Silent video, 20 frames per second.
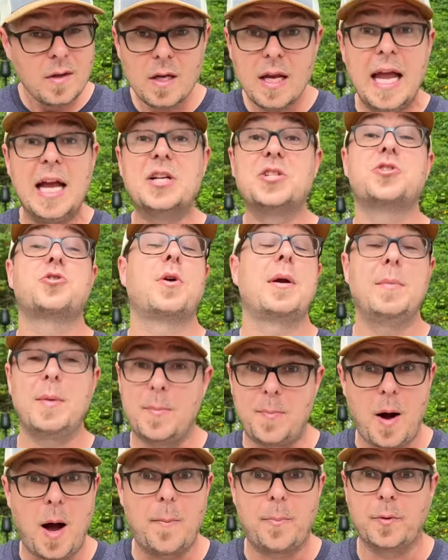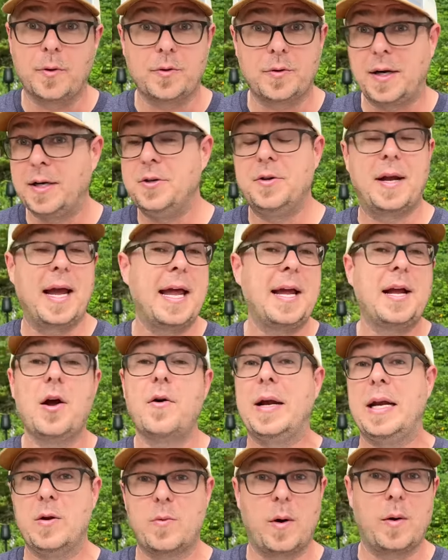extremely popular, right? You can't go
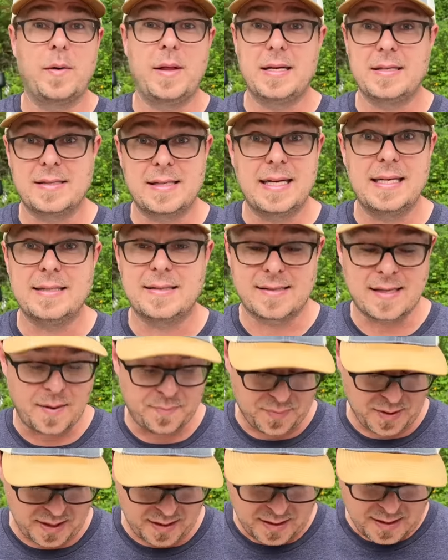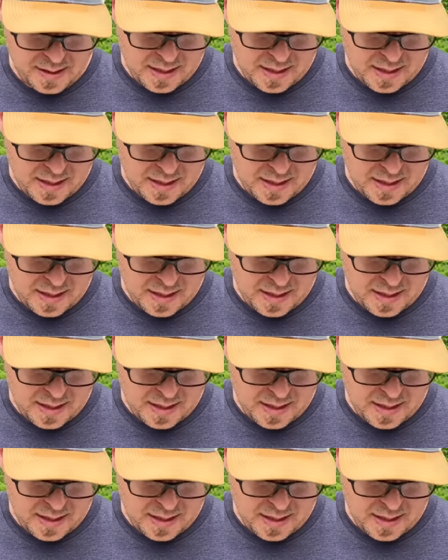anywhere without seeing something.